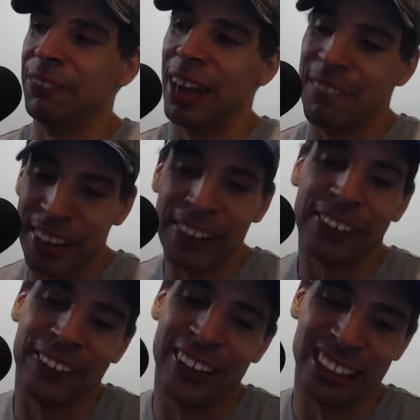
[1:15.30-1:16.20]
Merry
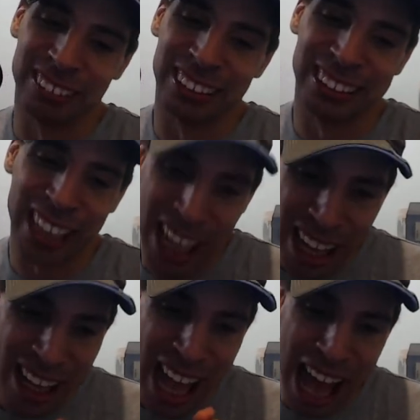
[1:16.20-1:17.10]
Christmas,
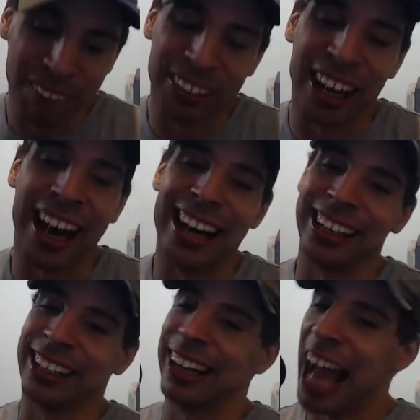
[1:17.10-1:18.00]
happy
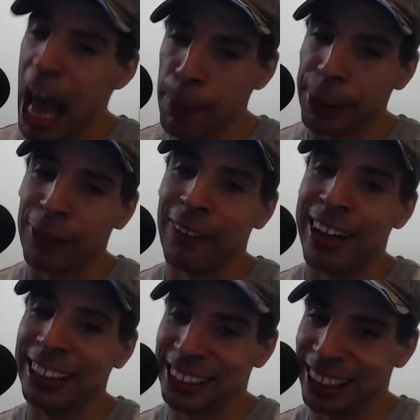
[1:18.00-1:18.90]
Hanukkah, happy
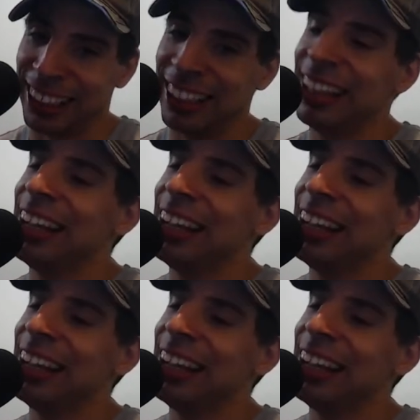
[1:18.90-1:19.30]
Kwanzaa,